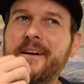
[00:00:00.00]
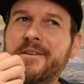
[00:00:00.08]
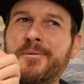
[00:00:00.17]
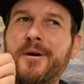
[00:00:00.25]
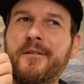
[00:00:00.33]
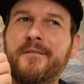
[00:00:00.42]

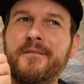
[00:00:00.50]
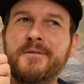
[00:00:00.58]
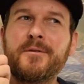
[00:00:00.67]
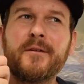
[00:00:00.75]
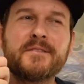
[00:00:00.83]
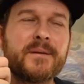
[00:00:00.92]
12,
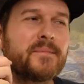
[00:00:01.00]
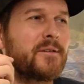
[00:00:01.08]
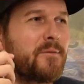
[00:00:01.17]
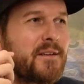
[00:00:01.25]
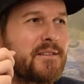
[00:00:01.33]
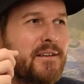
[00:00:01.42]
12 sips of
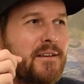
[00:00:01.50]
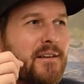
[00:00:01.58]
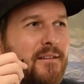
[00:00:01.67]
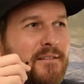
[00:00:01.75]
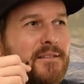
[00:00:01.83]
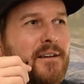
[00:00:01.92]
whiskey
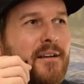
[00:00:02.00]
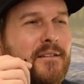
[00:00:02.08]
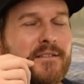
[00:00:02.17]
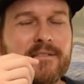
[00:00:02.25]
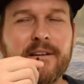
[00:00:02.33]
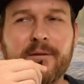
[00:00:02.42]
in, it's kind of
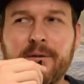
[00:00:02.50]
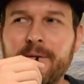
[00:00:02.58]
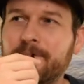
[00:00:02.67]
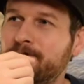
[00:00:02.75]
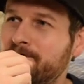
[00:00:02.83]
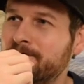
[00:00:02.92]
just like, what?
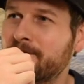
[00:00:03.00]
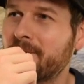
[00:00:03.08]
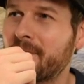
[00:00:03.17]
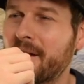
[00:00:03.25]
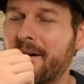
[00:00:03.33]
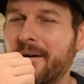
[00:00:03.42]

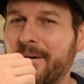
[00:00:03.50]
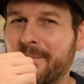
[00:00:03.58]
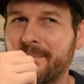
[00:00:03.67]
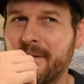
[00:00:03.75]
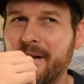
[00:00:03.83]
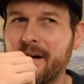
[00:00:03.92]

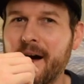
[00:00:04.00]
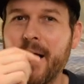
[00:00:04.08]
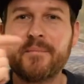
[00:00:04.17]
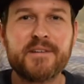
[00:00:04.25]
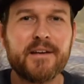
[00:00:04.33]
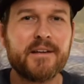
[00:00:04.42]
Um, I
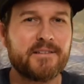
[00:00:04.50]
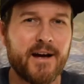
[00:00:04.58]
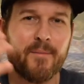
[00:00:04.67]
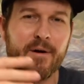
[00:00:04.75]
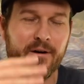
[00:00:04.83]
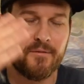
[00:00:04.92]
am taking
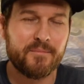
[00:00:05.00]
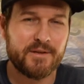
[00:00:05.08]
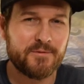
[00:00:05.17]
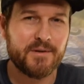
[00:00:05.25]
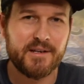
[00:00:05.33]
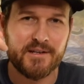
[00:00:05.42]
time out
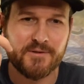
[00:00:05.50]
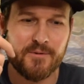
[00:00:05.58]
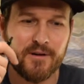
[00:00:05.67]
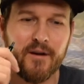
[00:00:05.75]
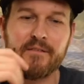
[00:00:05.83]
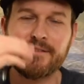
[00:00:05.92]
between each
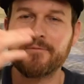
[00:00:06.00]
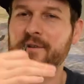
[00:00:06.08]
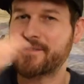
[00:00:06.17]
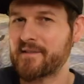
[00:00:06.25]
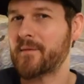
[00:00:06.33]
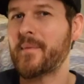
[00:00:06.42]
one, obviously.
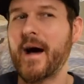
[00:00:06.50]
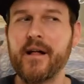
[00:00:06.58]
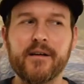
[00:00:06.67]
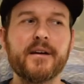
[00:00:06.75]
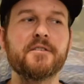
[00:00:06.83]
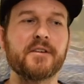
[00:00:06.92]
Reset the
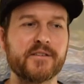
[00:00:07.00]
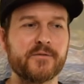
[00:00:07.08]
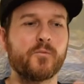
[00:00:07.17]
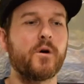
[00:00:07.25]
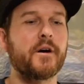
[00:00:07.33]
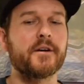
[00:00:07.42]
palate, drink
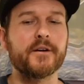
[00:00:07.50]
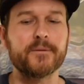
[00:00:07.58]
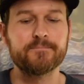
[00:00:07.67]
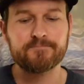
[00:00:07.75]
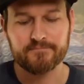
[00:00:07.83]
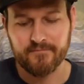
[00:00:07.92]
some
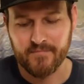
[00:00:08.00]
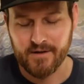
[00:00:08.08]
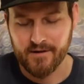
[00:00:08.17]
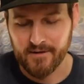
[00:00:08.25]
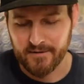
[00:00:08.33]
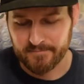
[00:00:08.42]
water,
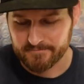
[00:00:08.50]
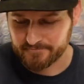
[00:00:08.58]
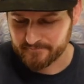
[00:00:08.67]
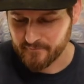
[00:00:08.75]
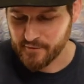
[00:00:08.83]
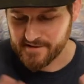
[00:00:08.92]
um,
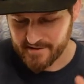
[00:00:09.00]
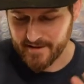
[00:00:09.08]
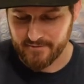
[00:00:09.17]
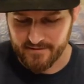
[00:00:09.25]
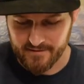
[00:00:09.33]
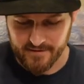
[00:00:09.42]
reset
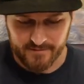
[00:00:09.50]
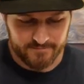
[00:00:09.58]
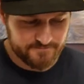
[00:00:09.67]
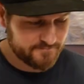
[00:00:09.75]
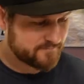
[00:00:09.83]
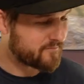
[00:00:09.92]
everything.
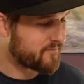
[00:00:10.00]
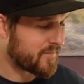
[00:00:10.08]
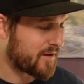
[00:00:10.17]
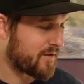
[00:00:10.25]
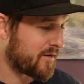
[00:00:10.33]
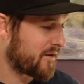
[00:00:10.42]

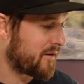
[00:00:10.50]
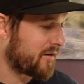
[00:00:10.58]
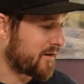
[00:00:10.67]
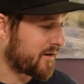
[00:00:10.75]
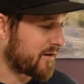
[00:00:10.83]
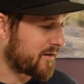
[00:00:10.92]

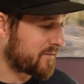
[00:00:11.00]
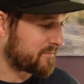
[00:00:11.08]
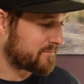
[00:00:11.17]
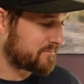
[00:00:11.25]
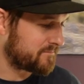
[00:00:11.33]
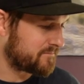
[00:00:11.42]

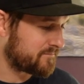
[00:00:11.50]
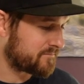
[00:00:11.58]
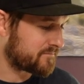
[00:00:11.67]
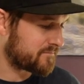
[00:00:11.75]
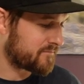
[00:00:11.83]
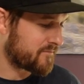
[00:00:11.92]
Um,
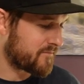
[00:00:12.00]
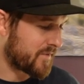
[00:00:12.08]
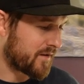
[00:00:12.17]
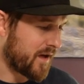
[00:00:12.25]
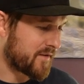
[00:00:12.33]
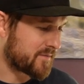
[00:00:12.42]

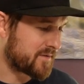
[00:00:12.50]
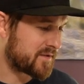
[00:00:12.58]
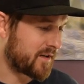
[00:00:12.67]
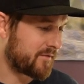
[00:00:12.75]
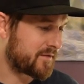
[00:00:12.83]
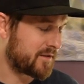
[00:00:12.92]
yeah, this one's
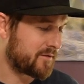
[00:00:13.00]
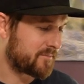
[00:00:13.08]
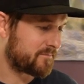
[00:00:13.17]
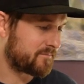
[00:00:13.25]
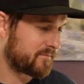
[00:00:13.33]
tough too.